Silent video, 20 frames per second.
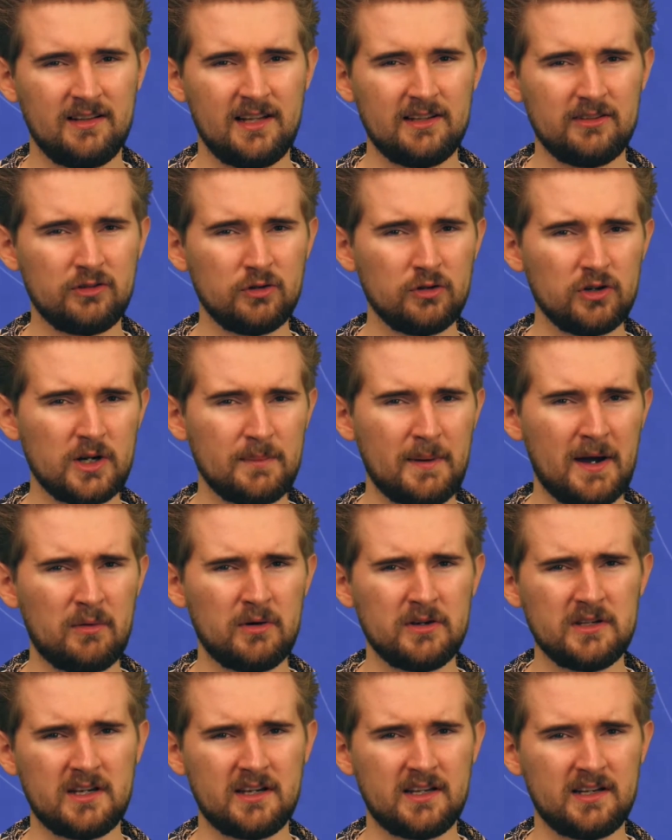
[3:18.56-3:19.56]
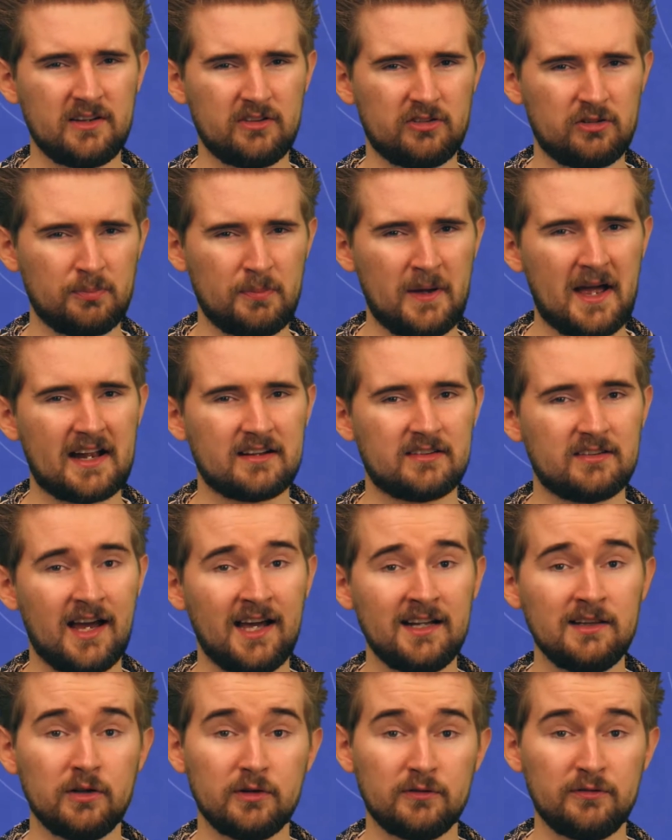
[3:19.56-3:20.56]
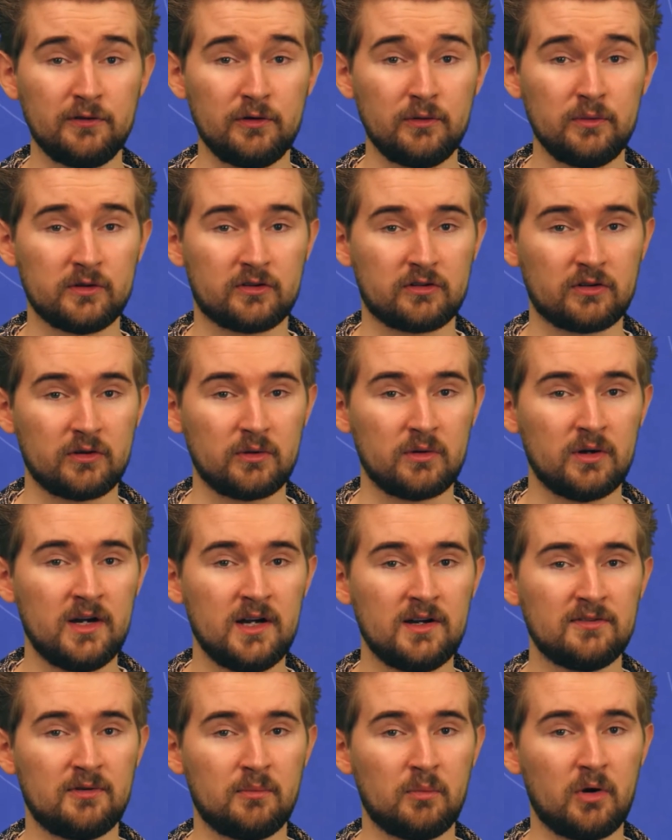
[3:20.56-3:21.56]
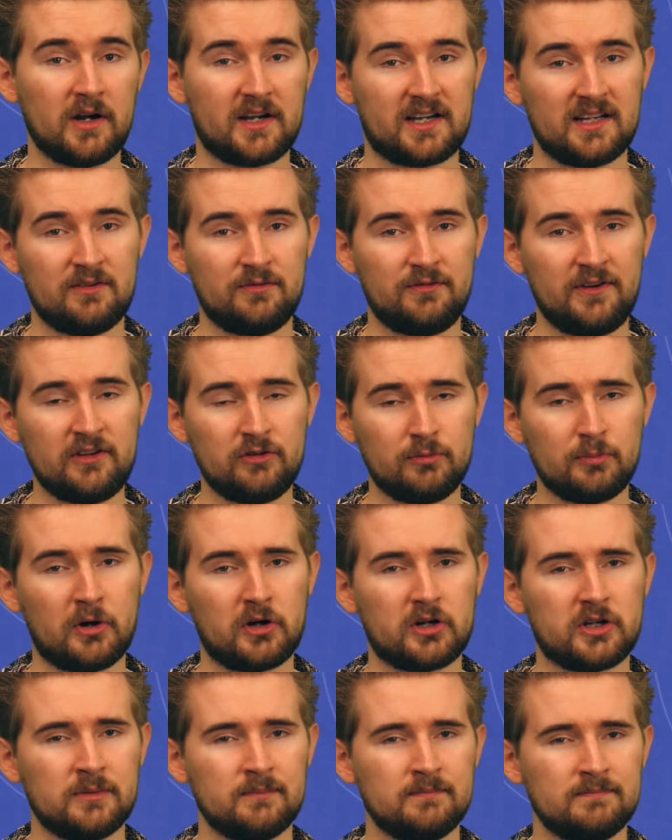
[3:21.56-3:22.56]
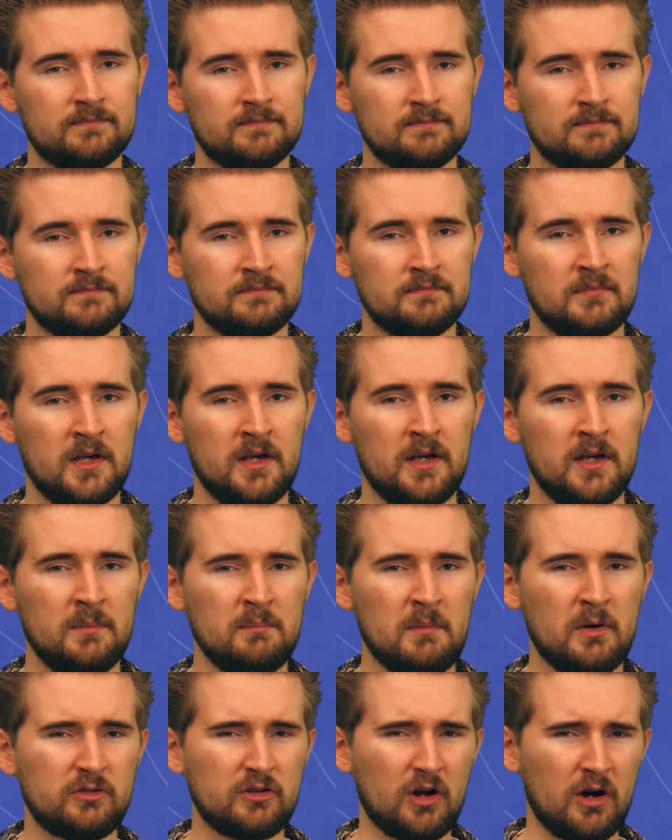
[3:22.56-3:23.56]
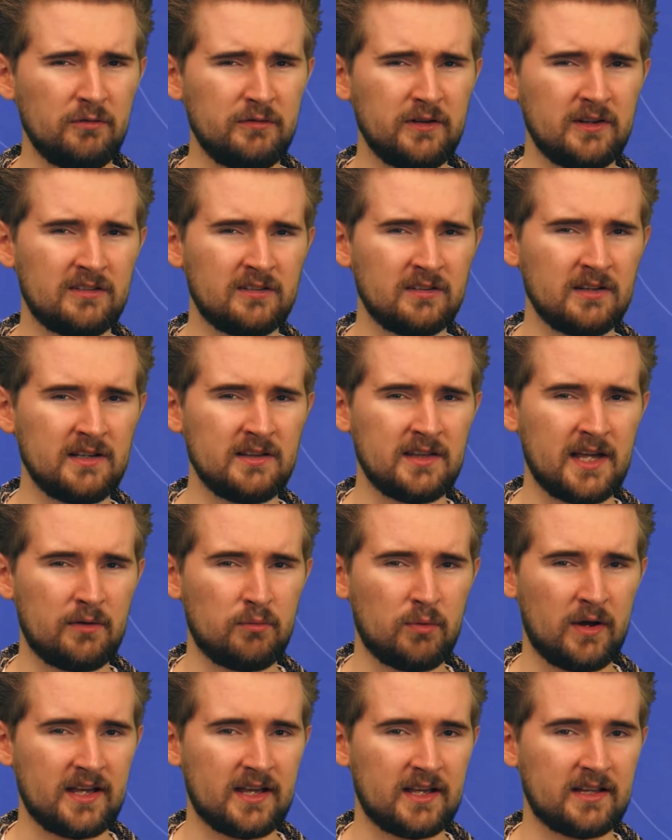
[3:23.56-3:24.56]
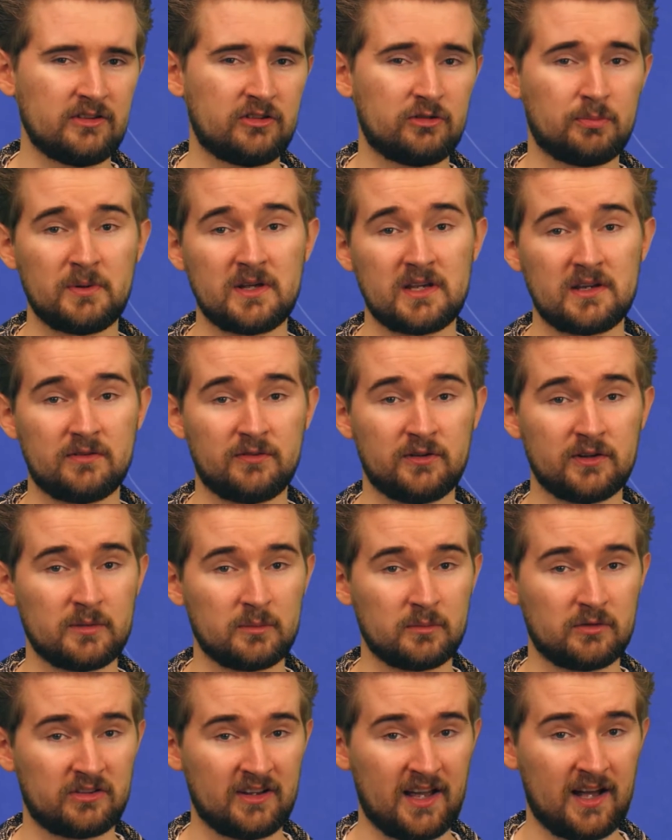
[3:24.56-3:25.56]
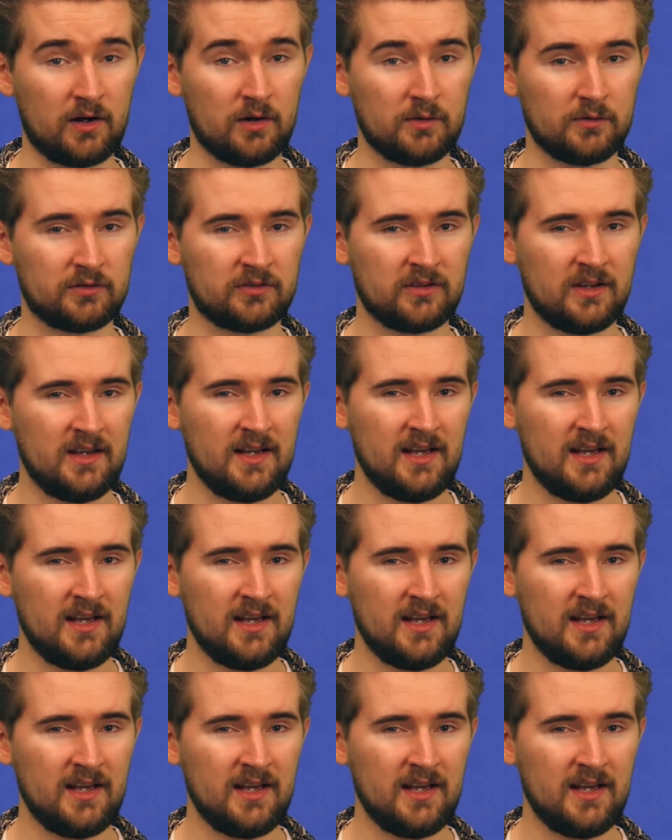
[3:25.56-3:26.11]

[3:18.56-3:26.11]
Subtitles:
let's talk about what you can expect and look forward to from working at Facebook. Most obviously, their ratings speak for themselves,